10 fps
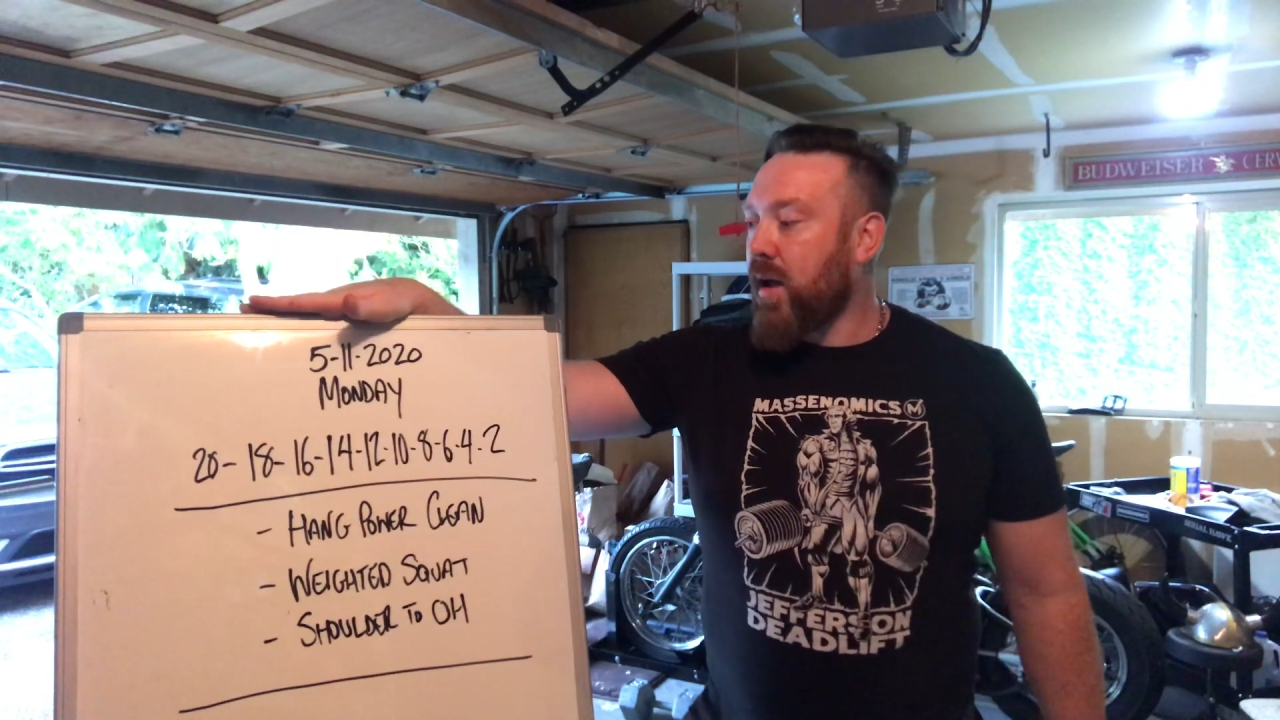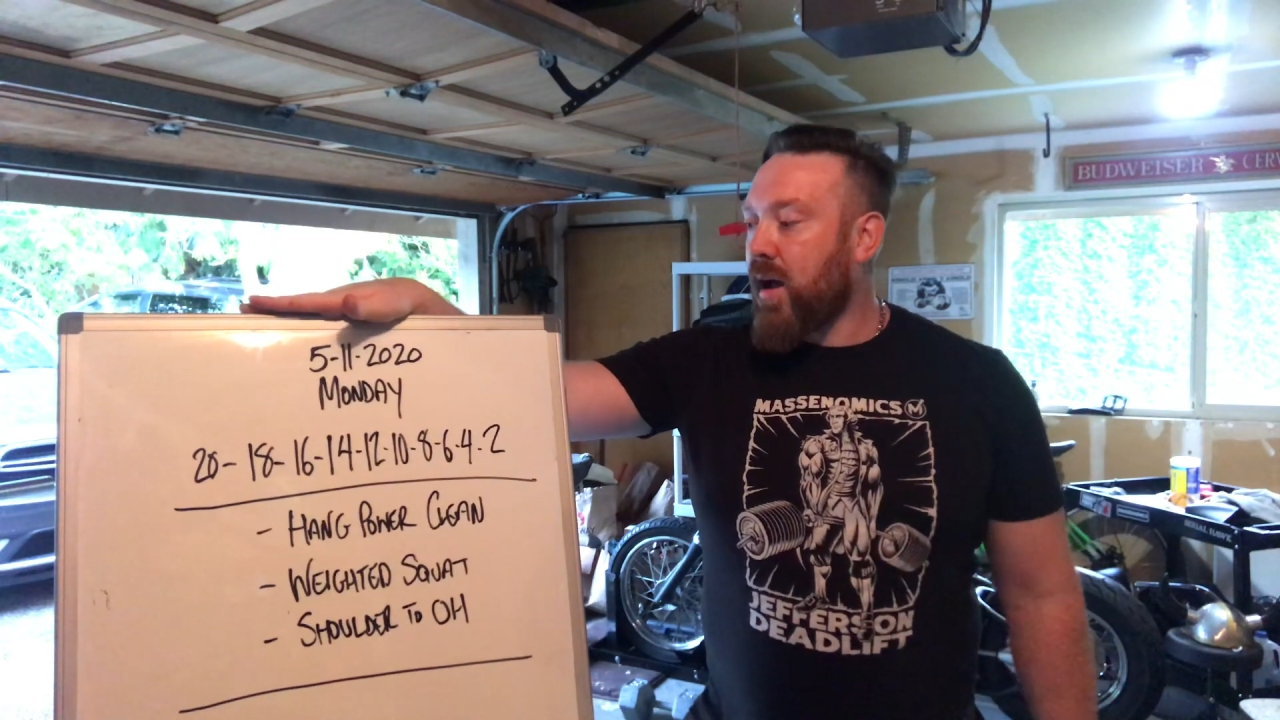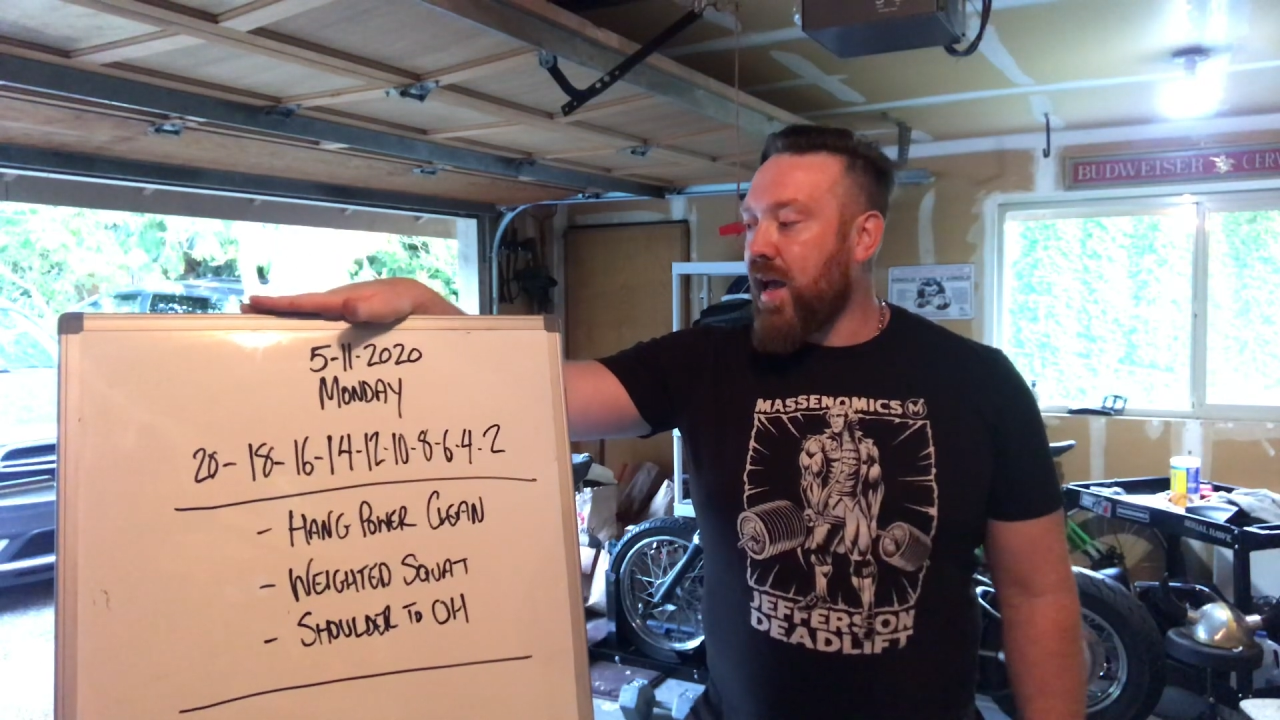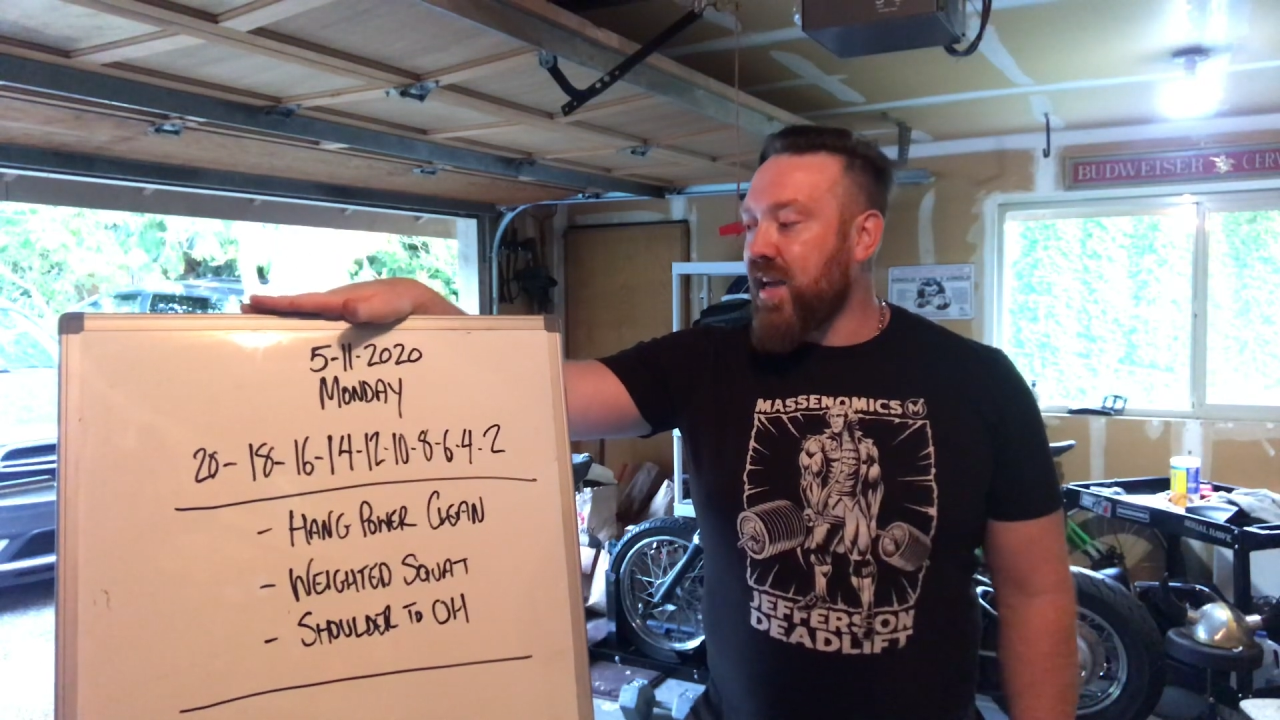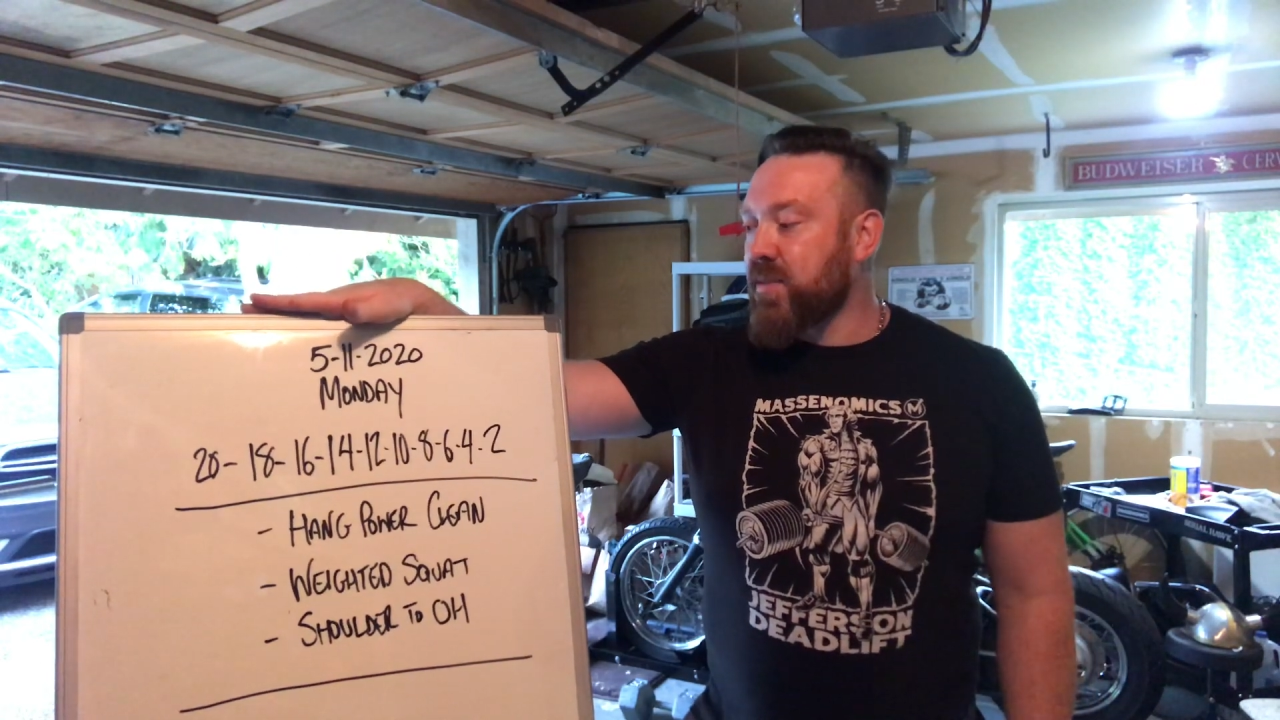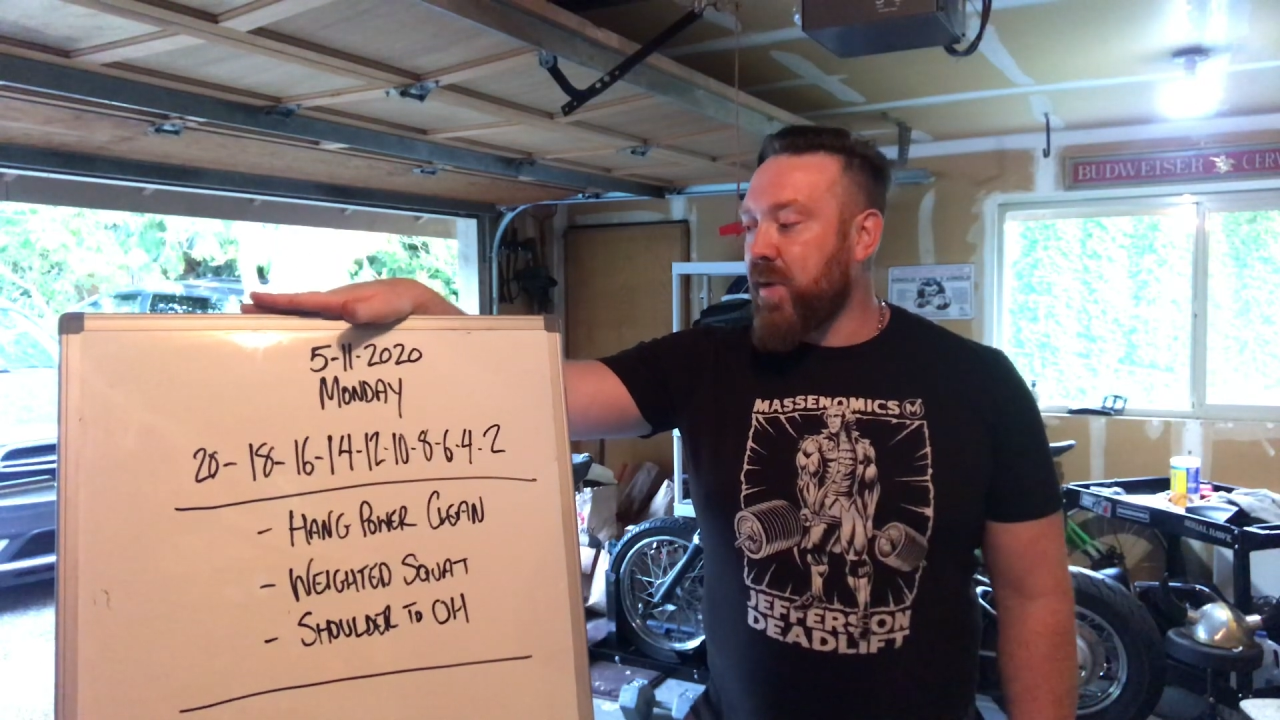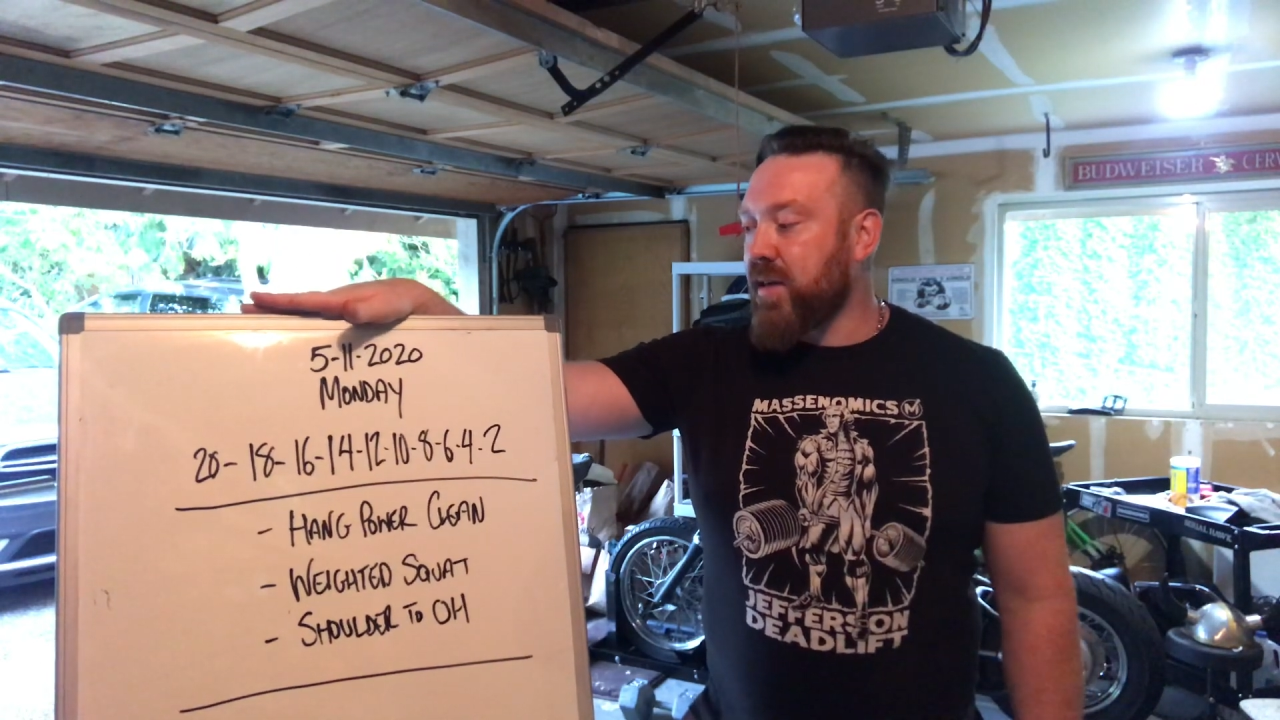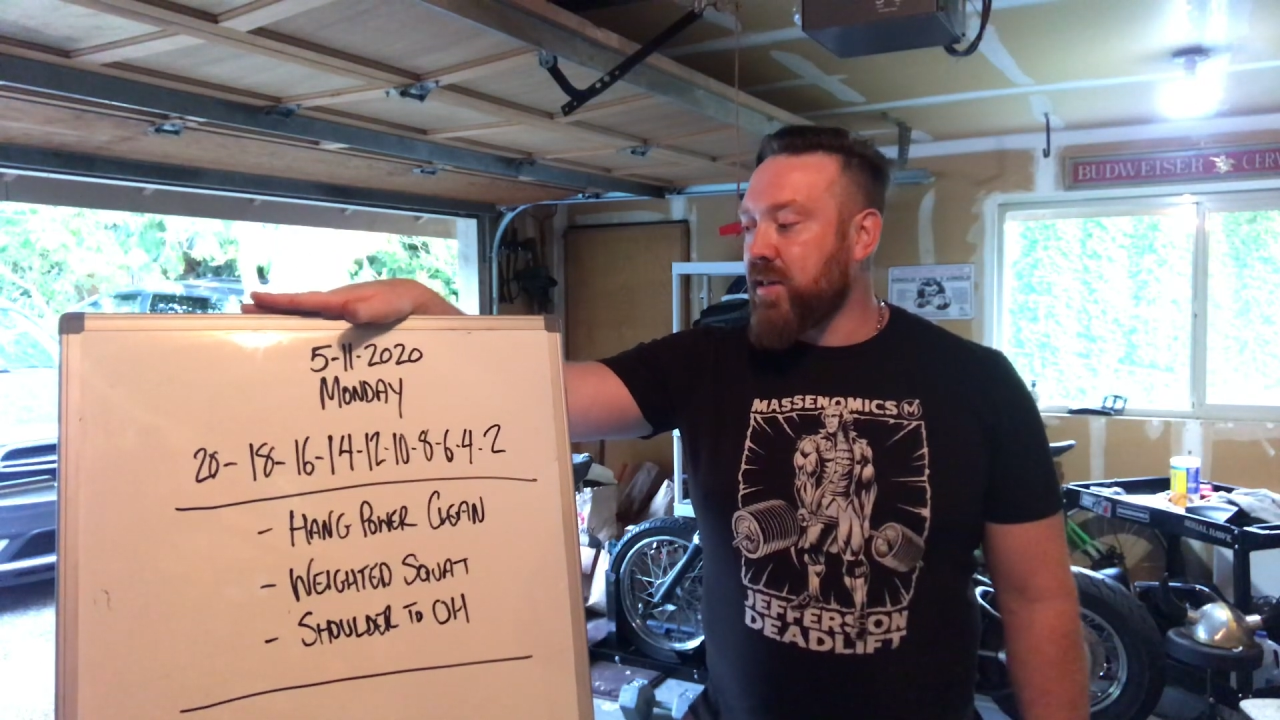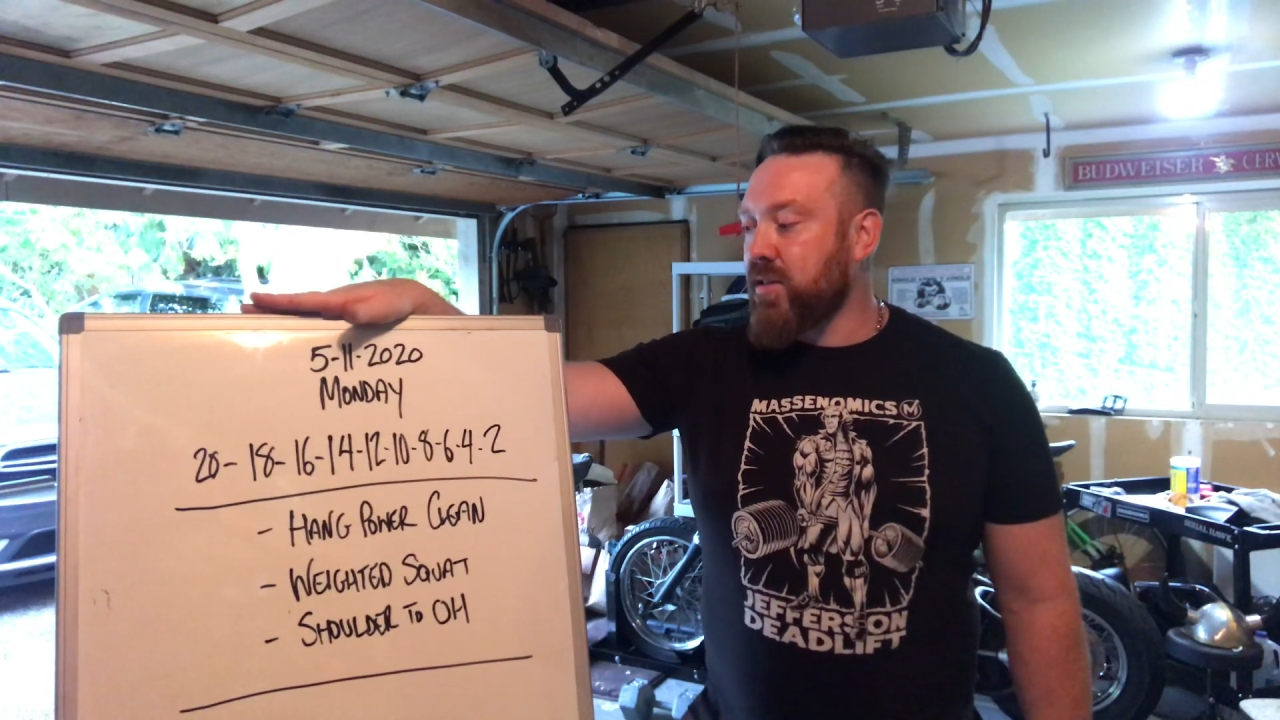I expect it